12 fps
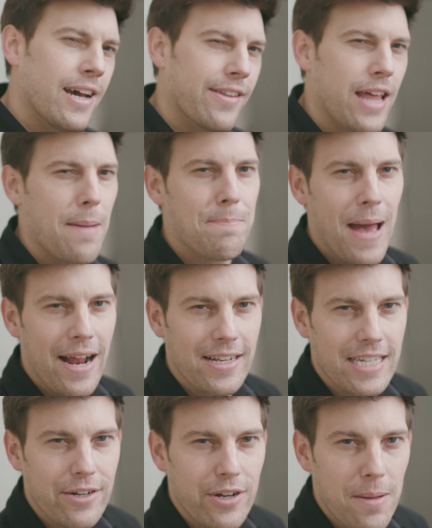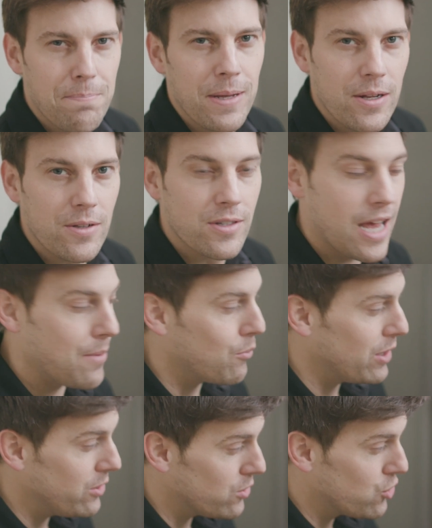And that bacteria builds up
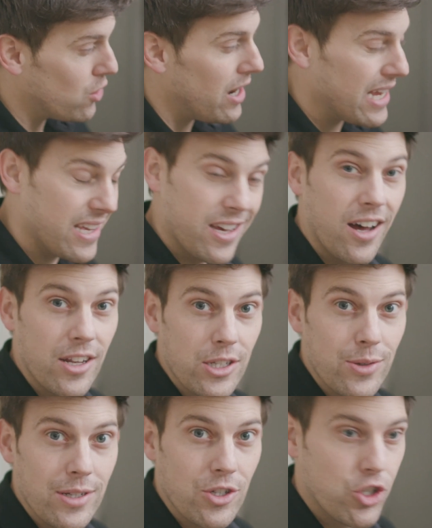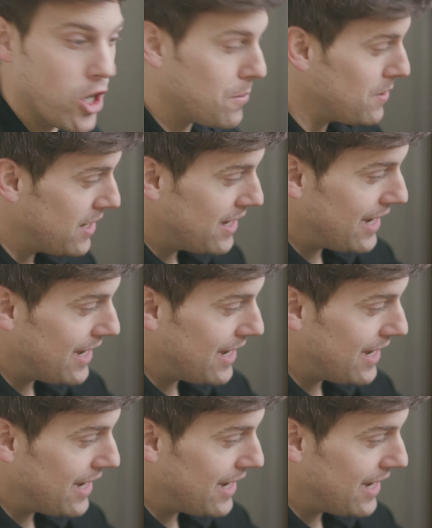when your dryer can't do its job